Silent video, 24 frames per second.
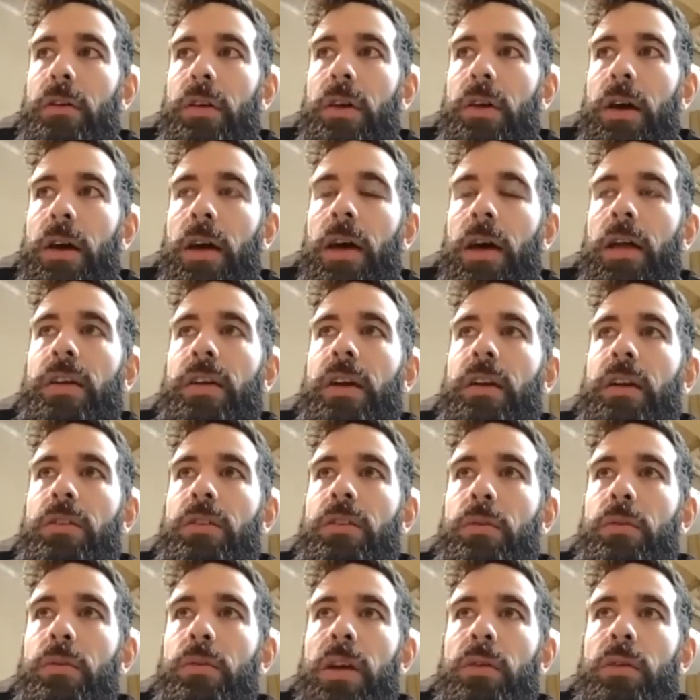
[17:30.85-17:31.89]
I think the
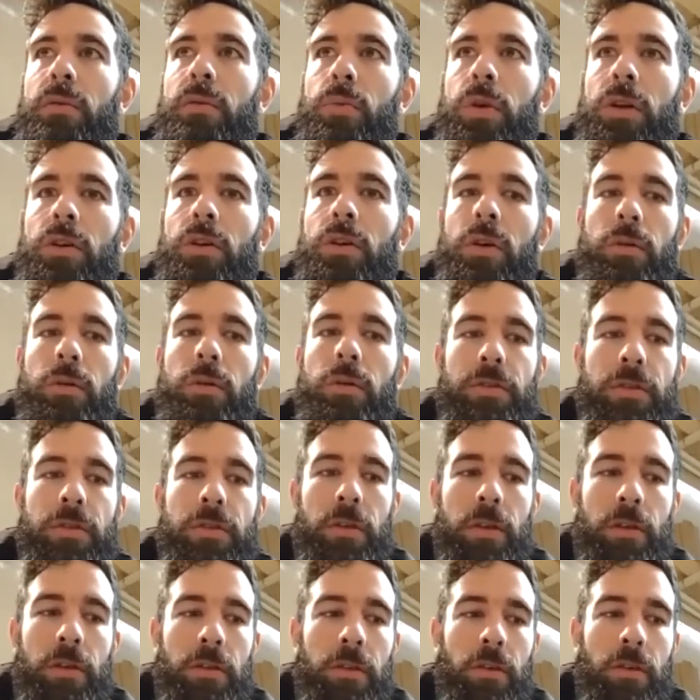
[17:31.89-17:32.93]
way that we're going with
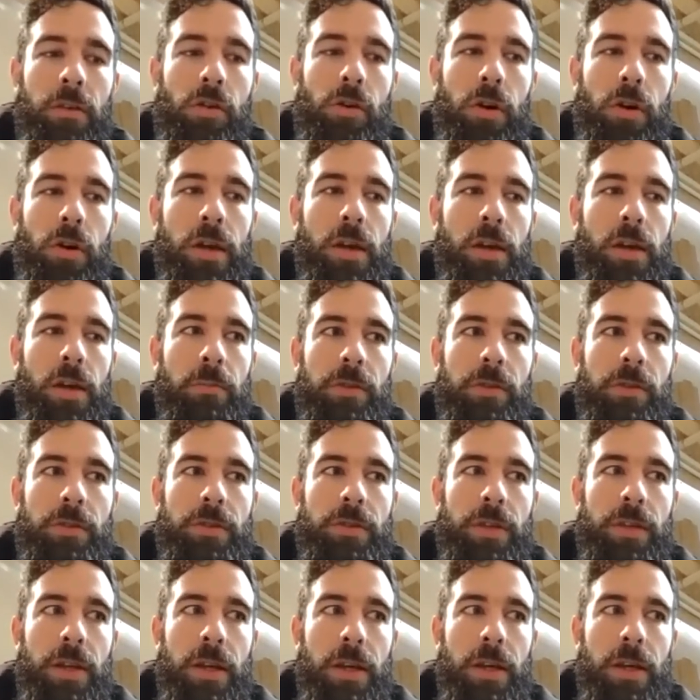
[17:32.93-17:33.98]
the the Hoy
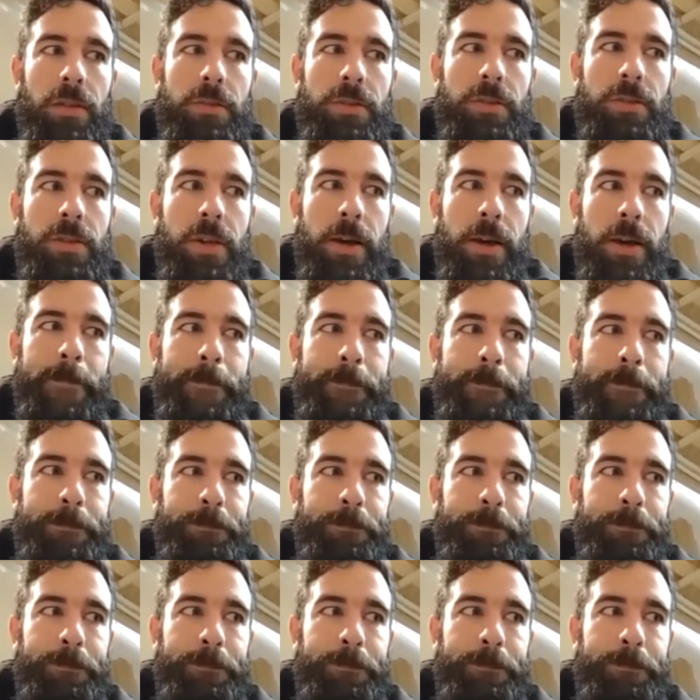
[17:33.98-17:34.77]
community is um,